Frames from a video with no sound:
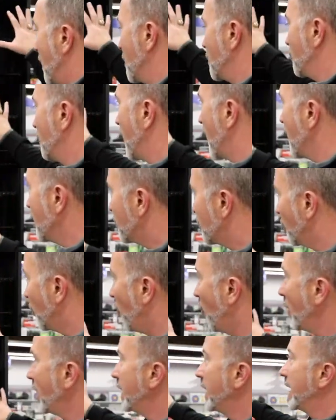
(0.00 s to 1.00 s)
hundred
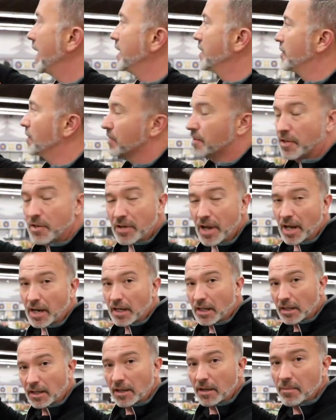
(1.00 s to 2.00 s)
twenty inches. So you got a
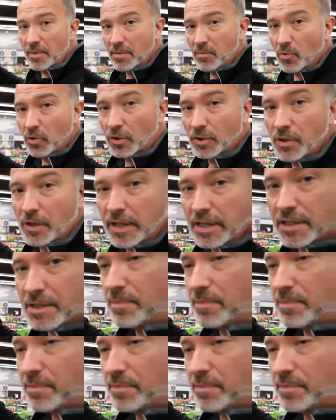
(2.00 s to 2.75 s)
little bit more cooking